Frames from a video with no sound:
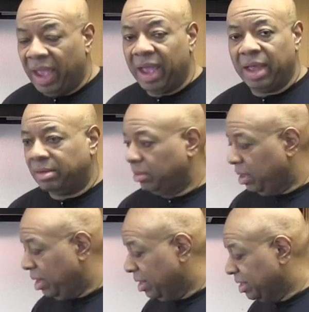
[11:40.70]

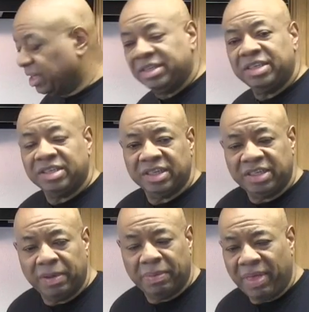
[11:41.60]
And this is just a
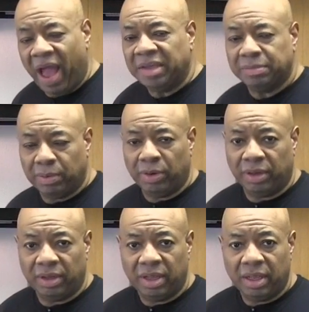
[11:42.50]
tip of the
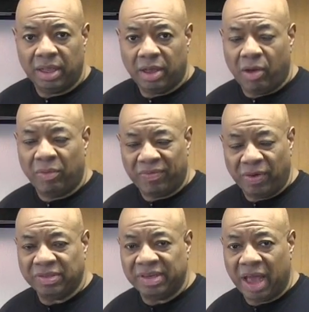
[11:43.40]
iceberg on
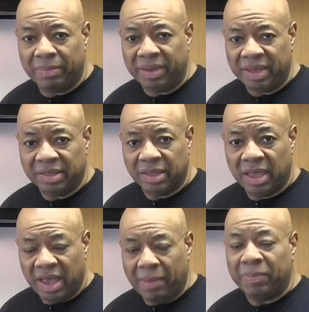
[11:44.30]
reversing diabetes,
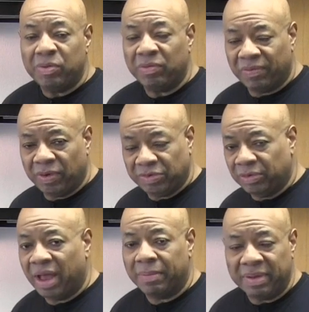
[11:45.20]
helping you reverse
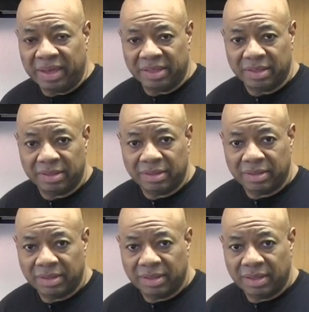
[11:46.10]
your diabetes.
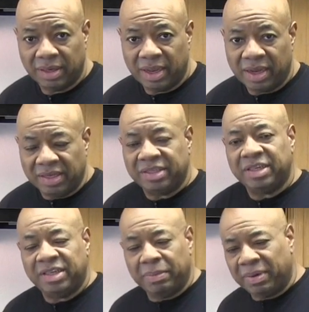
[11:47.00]
This
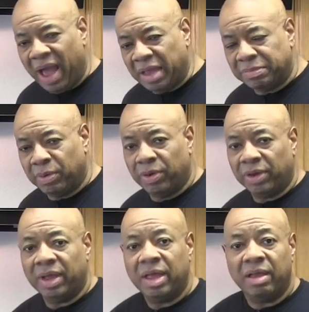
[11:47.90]
is the tip of the
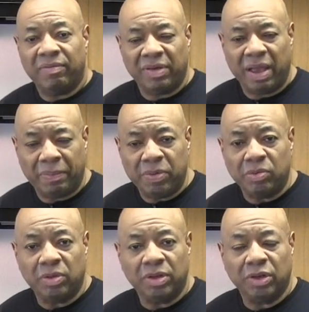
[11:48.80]
iceberg for helping
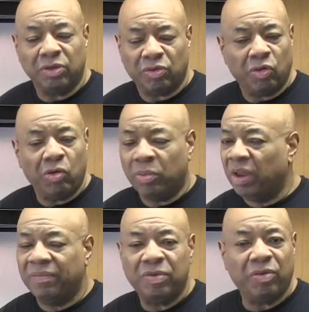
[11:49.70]
you to control
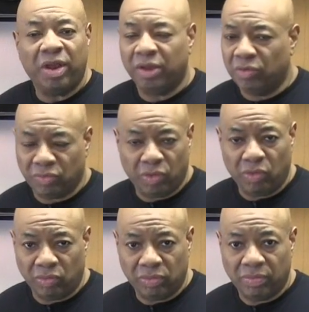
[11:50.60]
whatever you're trying to
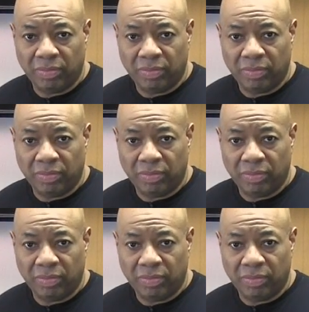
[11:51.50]
control.